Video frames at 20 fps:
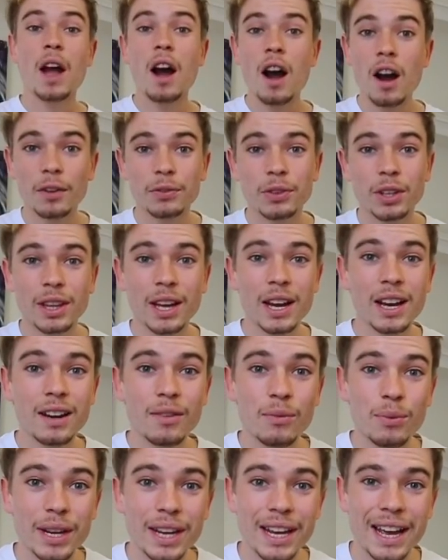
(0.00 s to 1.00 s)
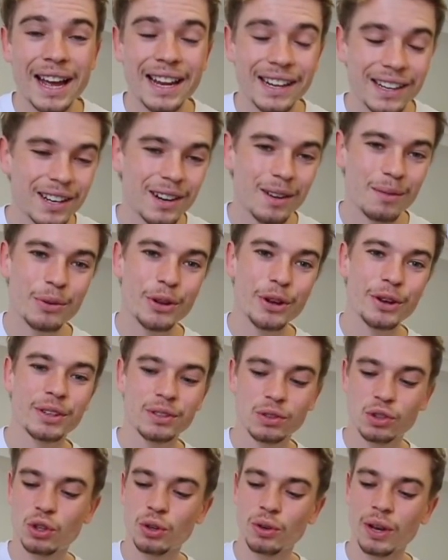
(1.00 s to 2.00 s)
After that, we ended up
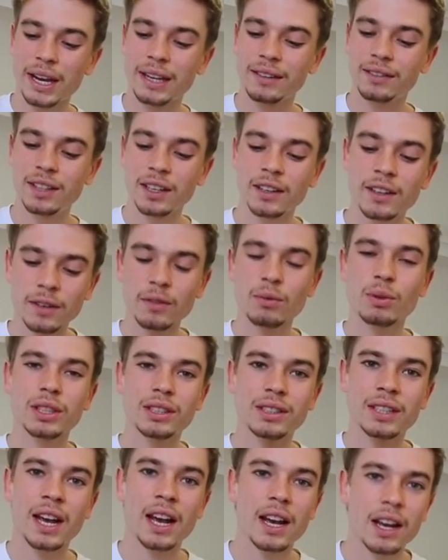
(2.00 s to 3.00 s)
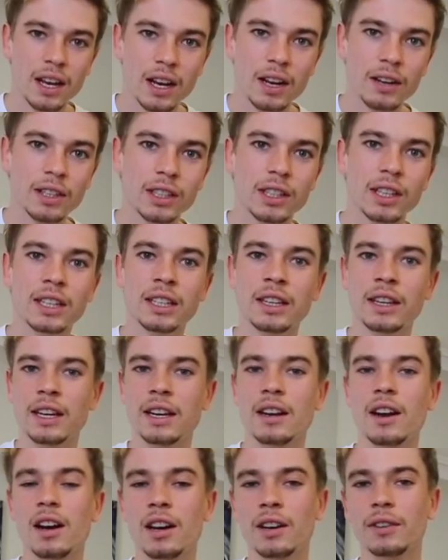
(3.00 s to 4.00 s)
going to a dinner with Tag Heuer, and
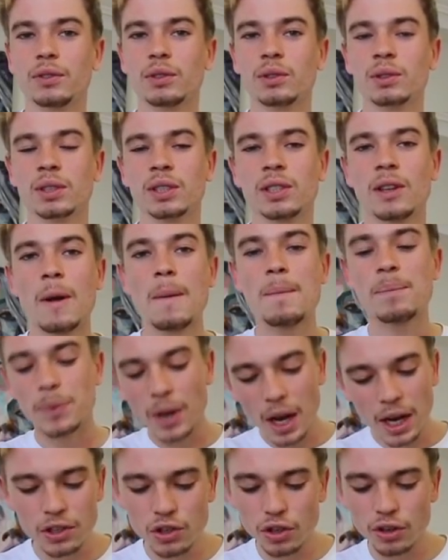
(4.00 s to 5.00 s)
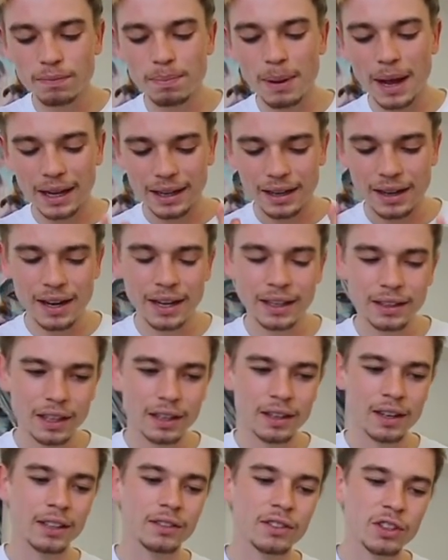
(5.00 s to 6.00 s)
then afterwards, I drove back late
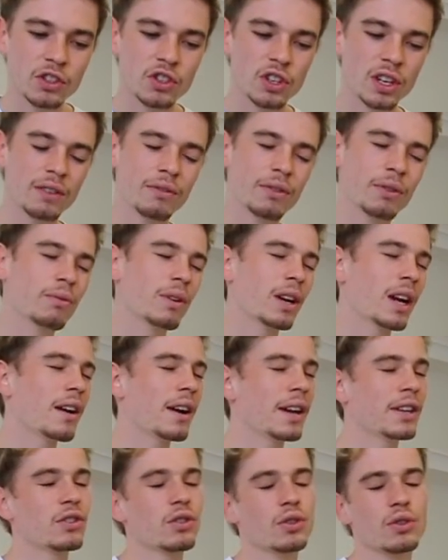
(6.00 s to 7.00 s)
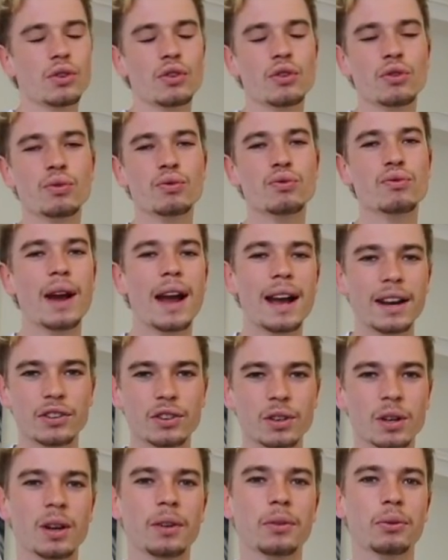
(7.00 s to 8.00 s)
at night to Geneva, where I just
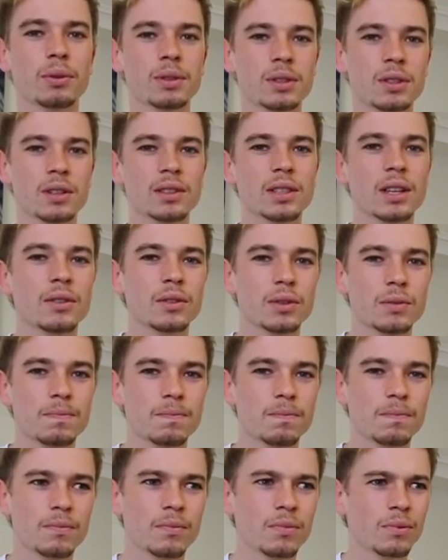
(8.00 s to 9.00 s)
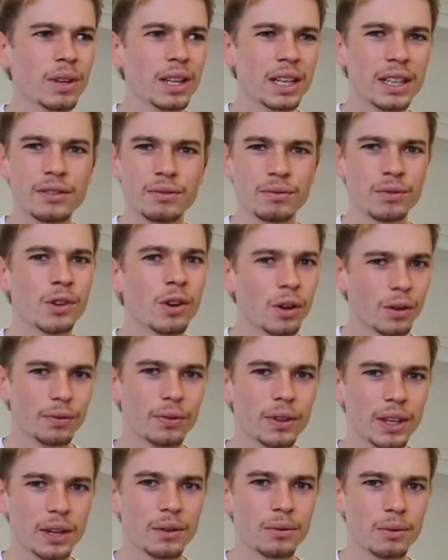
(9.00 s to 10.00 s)
crashed afterwards because I was really
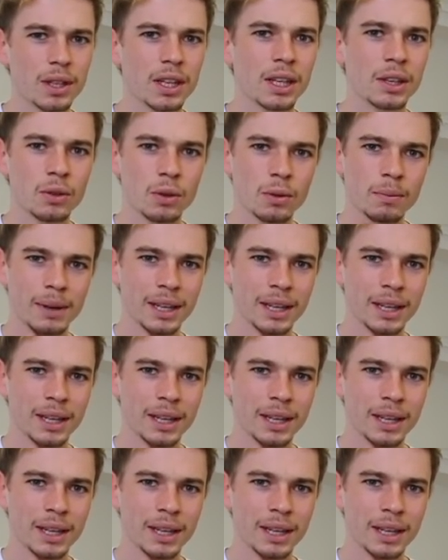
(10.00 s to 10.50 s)
not feeling well at all.